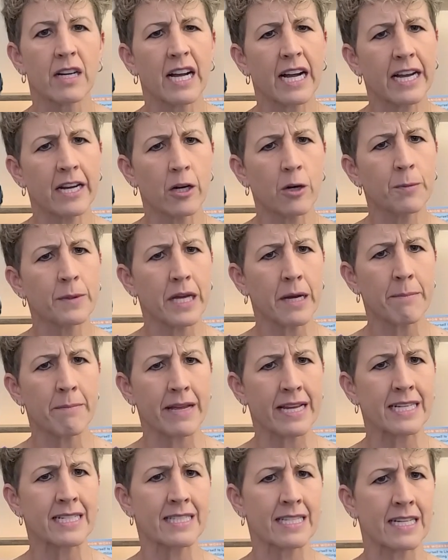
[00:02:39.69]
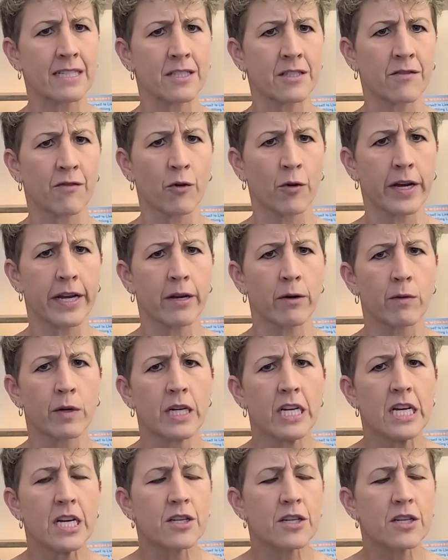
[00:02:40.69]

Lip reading: I hope that makes sense for you.